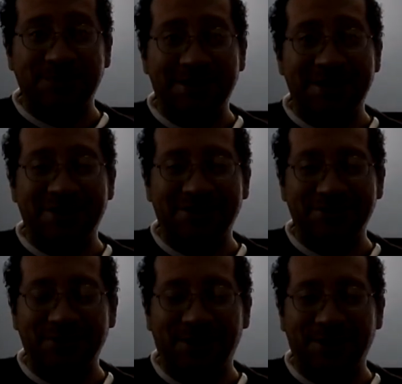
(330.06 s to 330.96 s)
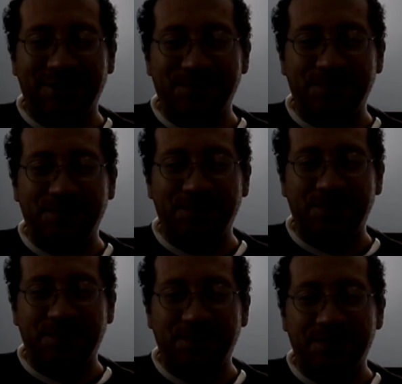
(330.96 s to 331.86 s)
been here to
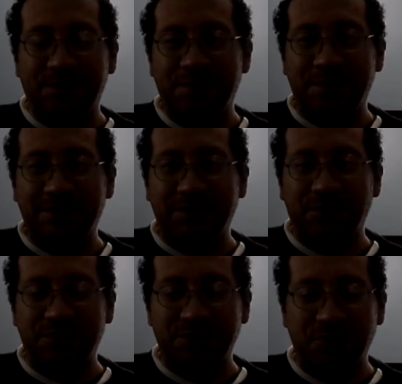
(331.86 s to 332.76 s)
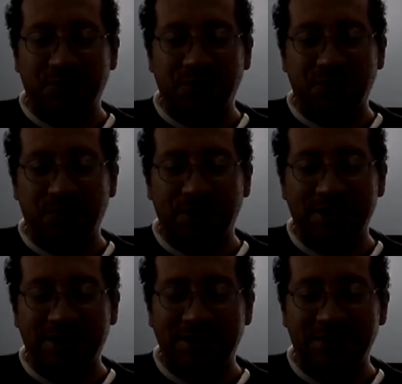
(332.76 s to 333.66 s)
she's been busy with her school
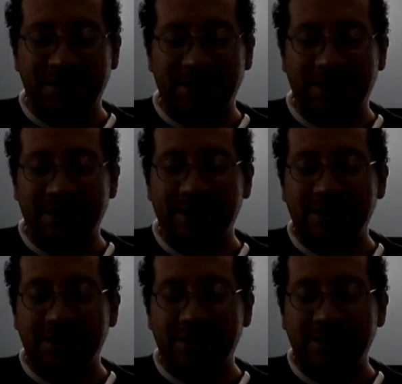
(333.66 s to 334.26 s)
work and everything.